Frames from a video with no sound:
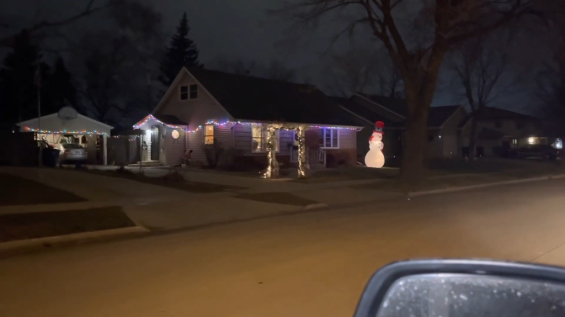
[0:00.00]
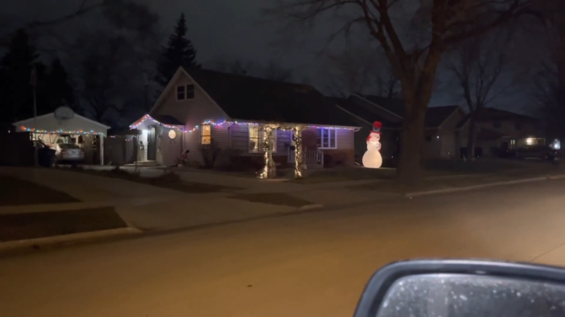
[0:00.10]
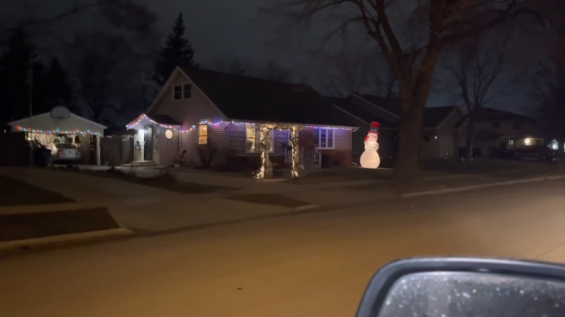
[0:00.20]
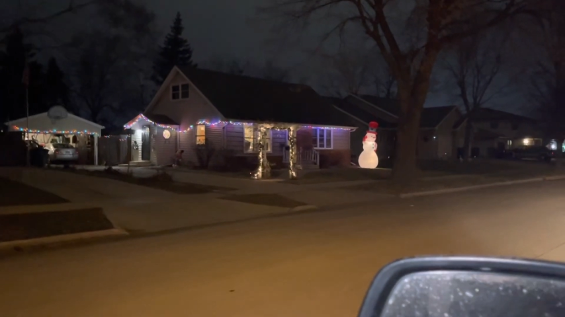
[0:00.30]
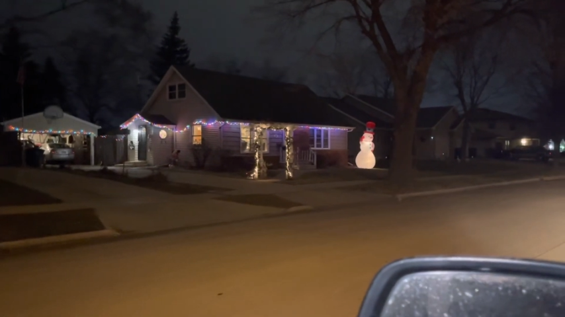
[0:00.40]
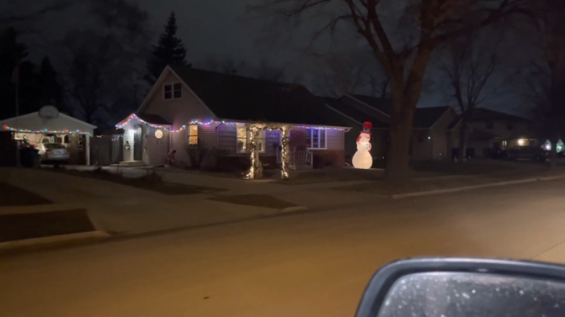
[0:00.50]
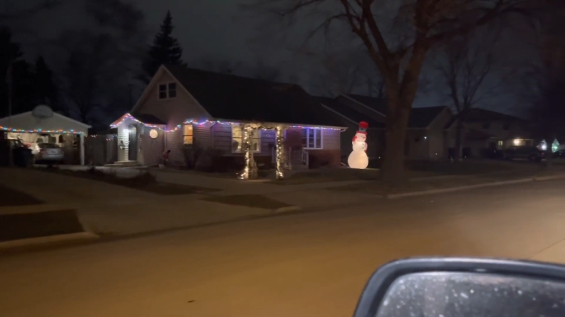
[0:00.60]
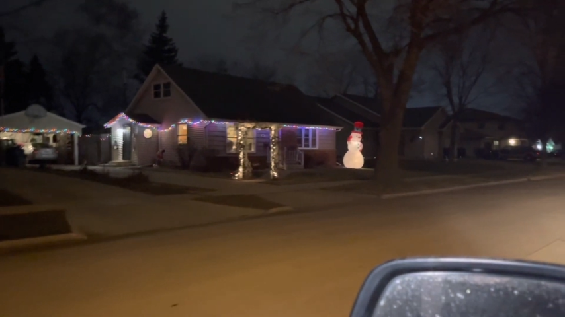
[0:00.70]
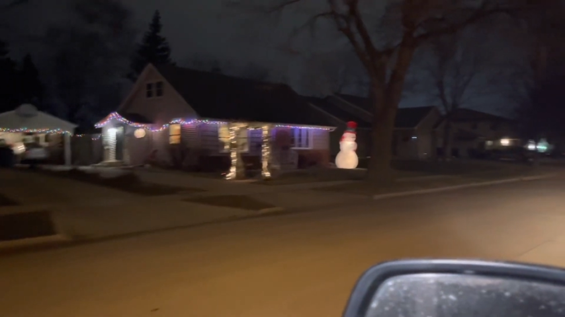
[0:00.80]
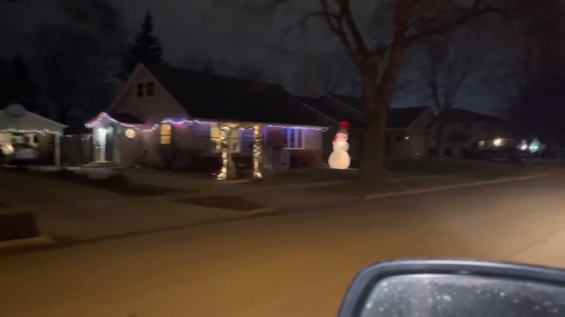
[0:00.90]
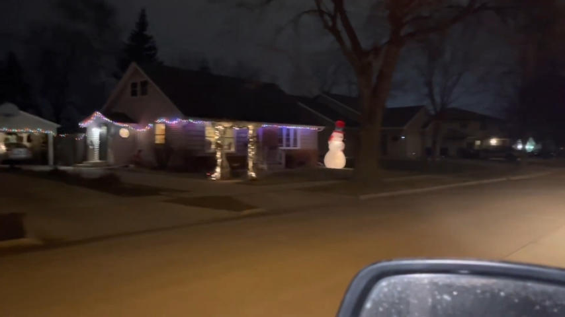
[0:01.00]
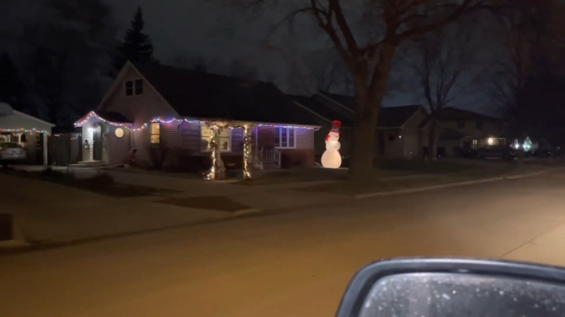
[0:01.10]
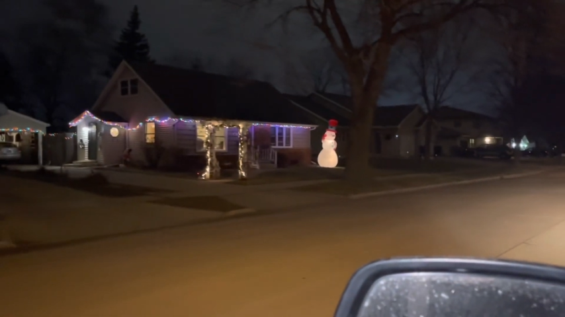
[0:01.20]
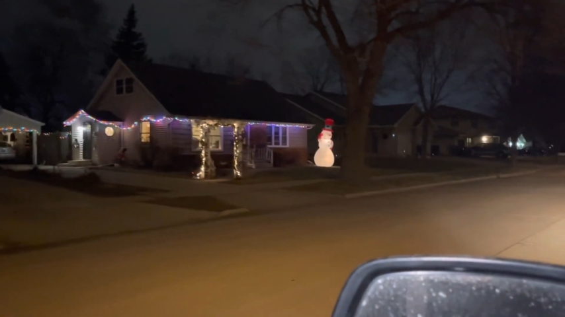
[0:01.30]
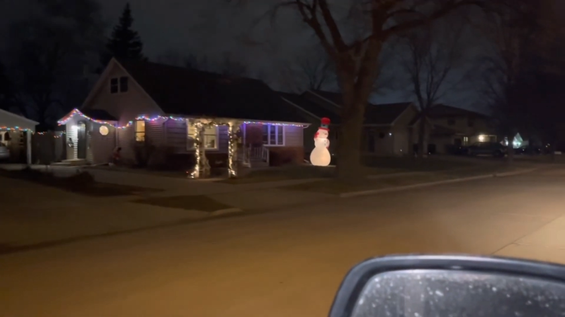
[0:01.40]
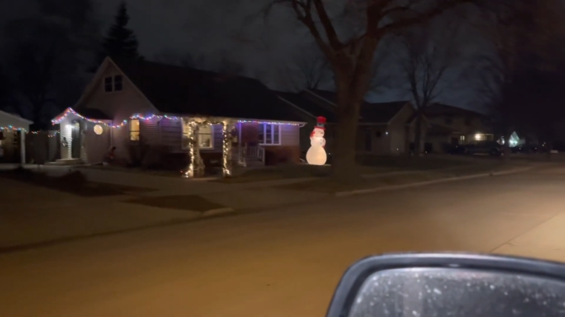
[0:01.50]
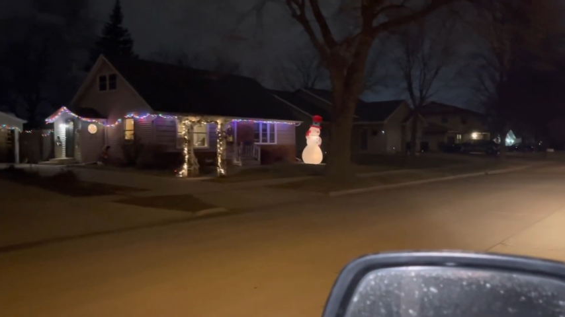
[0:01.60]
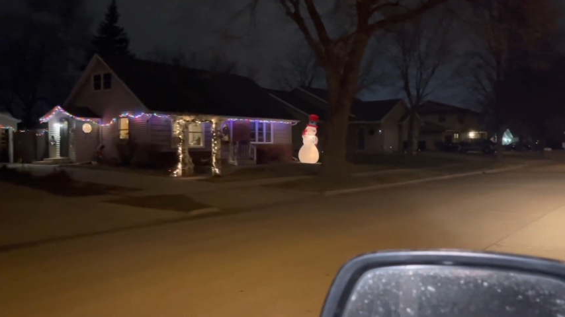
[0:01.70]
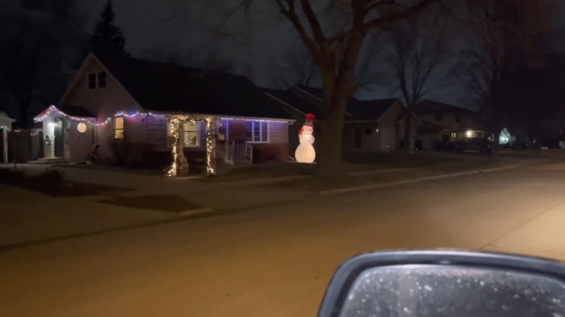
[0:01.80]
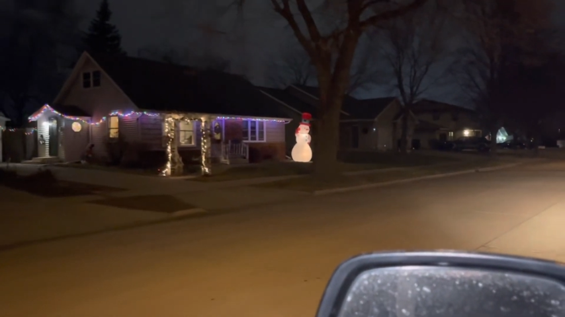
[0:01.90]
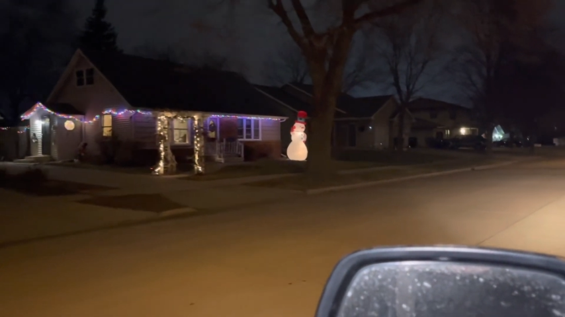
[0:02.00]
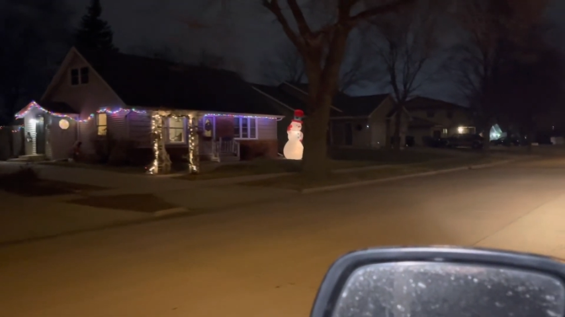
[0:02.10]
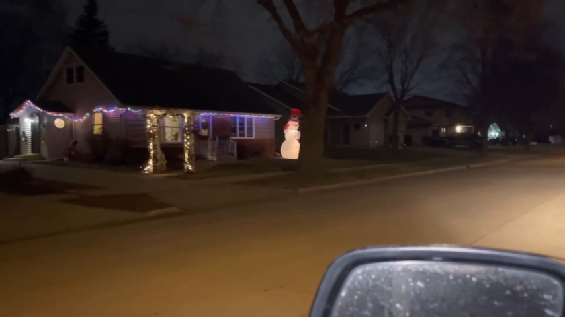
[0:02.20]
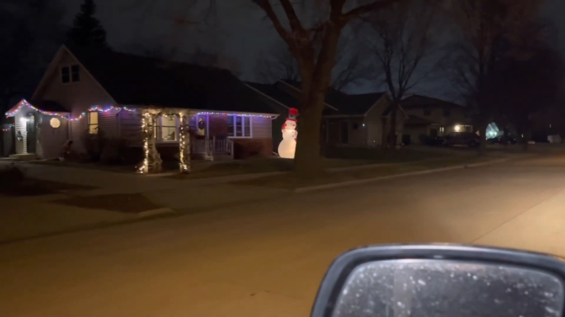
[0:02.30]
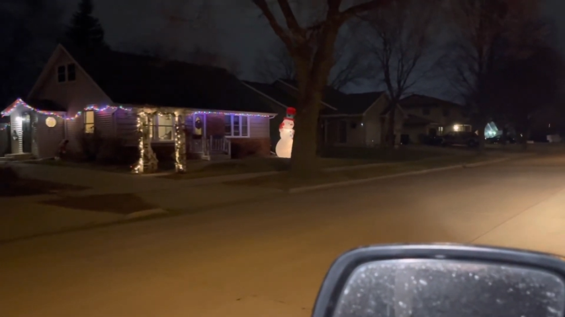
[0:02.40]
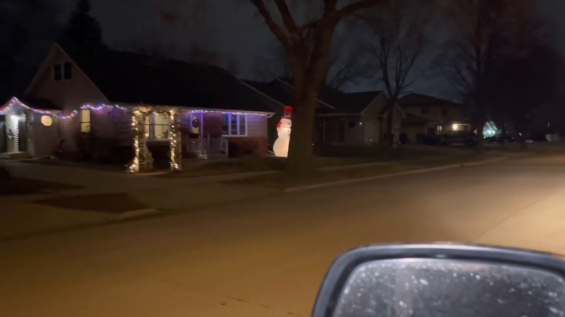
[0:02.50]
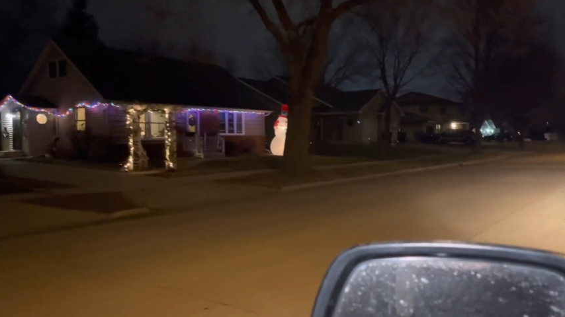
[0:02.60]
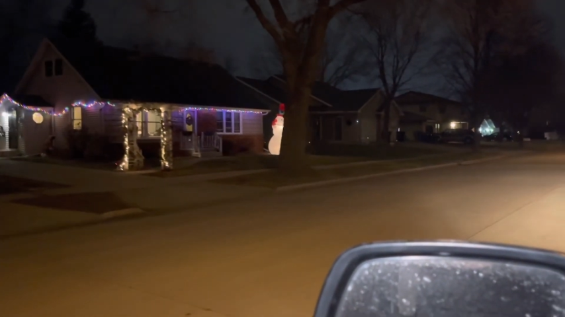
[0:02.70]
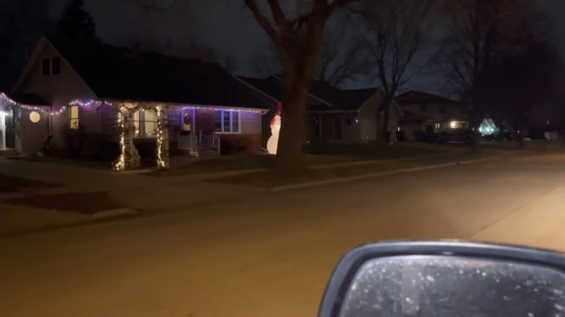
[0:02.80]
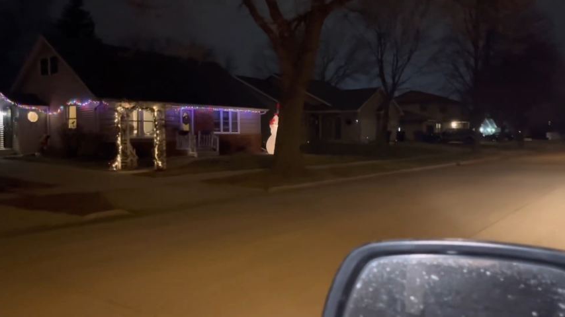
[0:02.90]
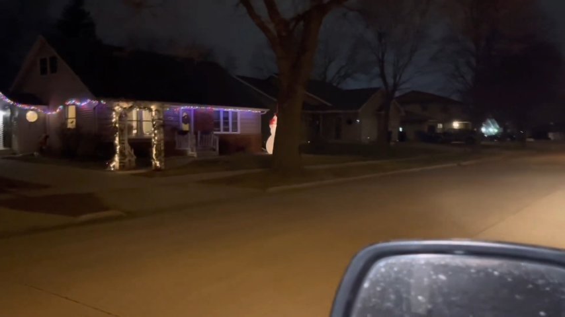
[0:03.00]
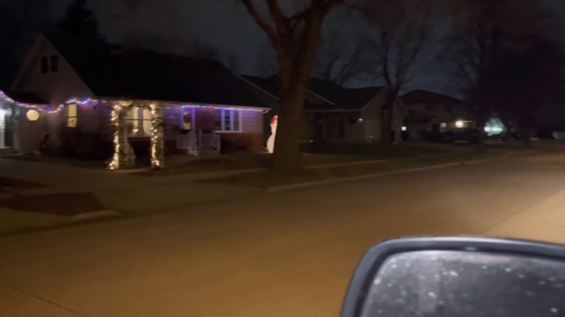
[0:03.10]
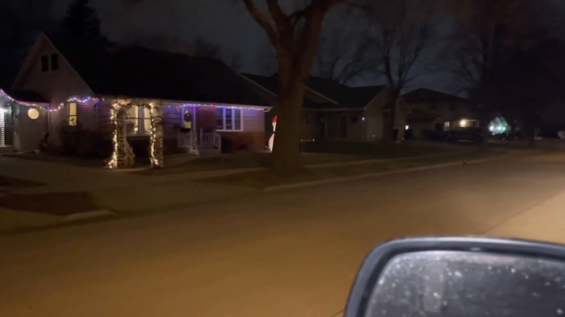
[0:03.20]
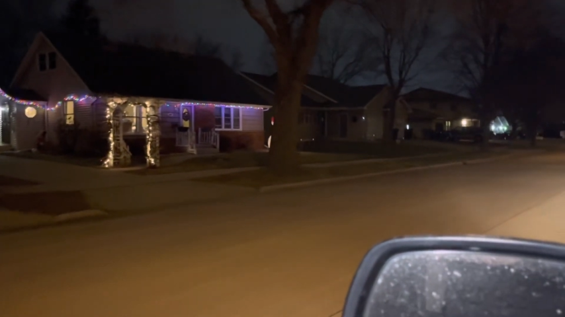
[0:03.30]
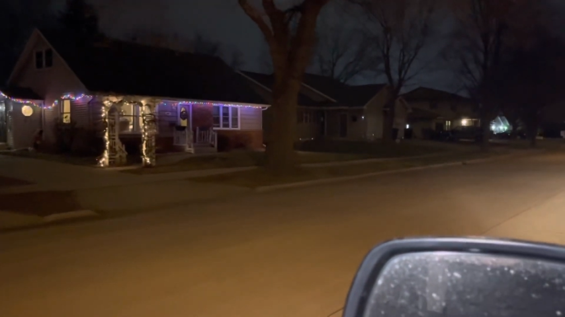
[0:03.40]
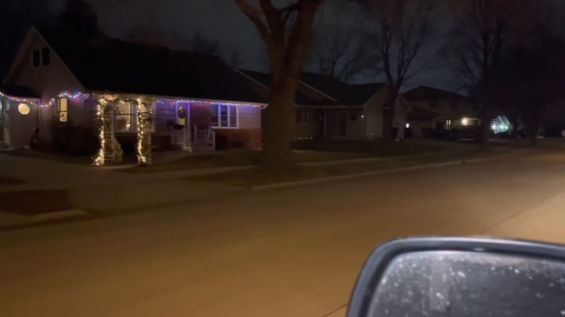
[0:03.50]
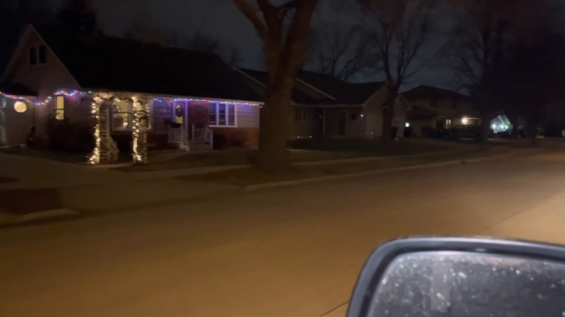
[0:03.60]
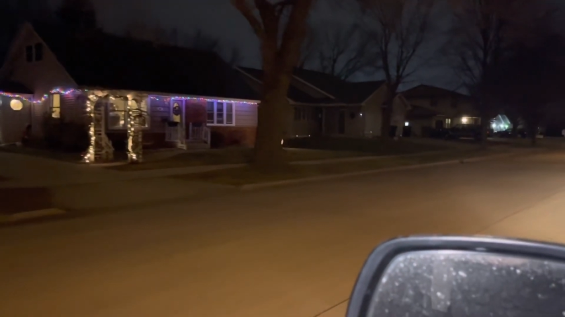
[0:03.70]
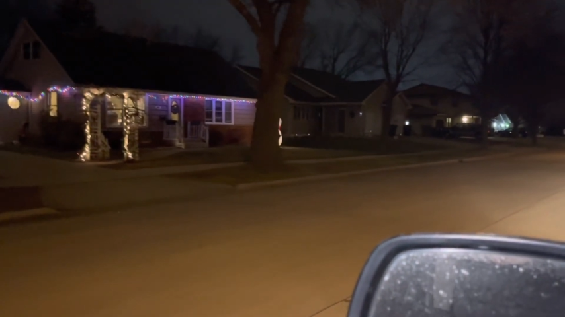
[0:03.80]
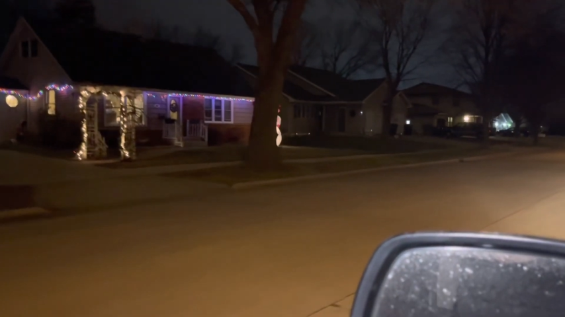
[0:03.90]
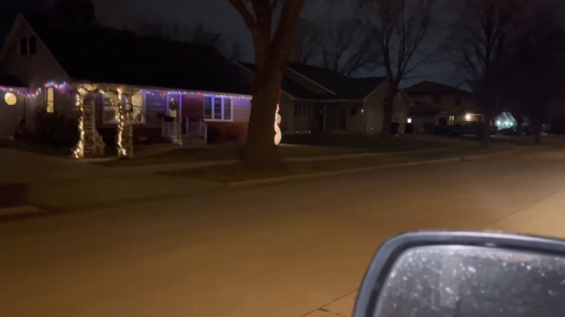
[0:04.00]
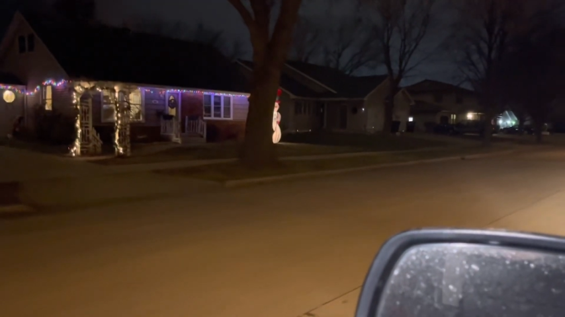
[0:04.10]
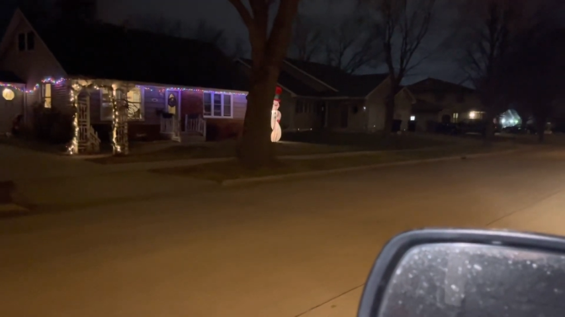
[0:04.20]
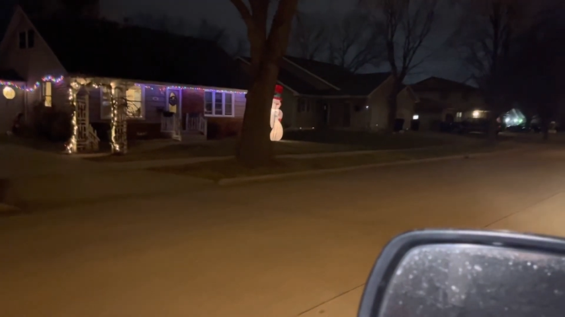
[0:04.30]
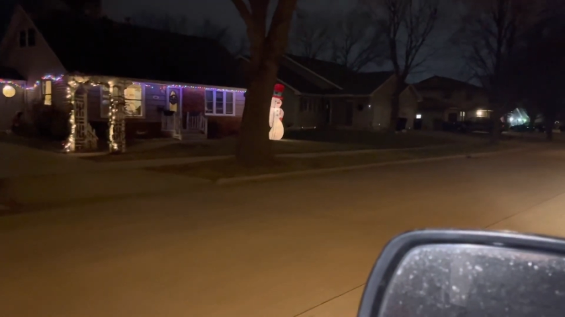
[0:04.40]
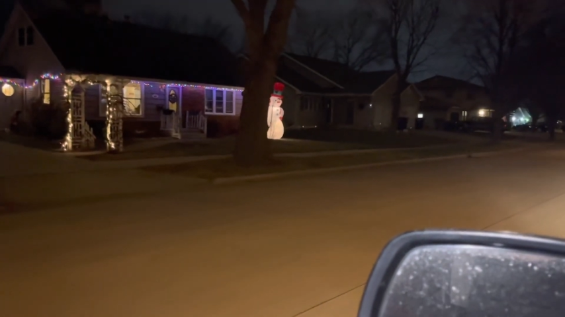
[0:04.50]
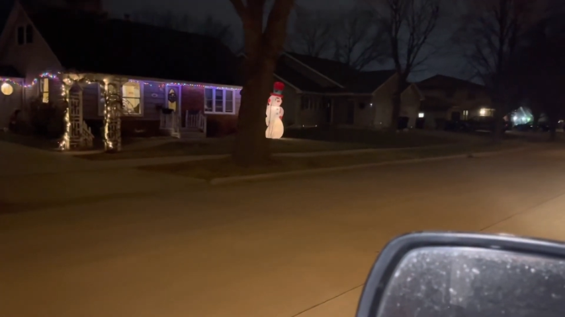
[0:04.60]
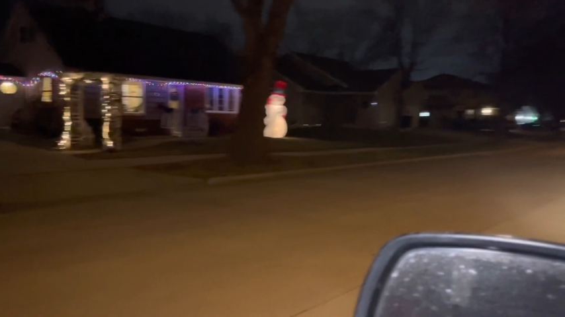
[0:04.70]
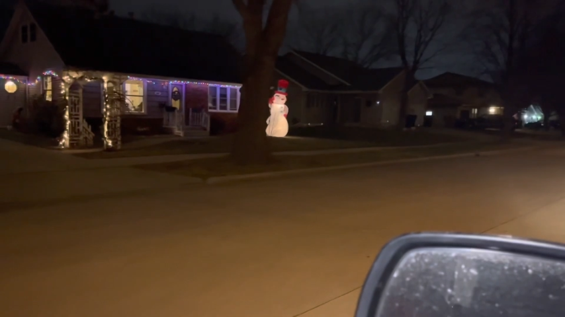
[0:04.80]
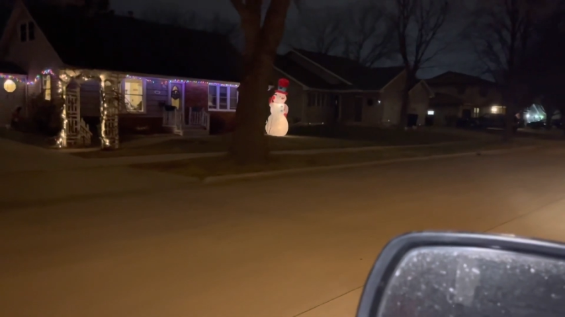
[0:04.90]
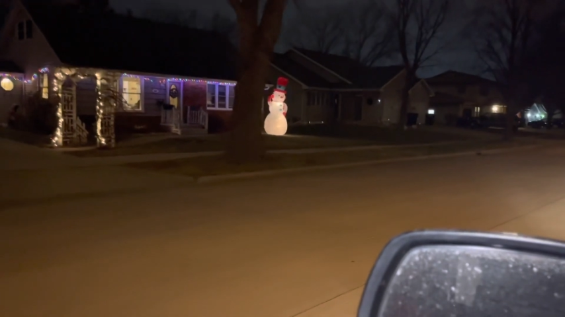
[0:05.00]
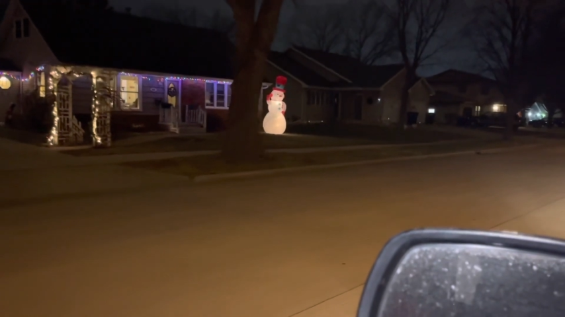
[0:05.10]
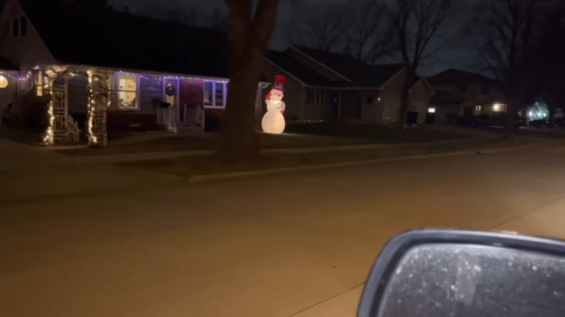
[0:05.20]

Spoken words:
[unreadable: no face in view]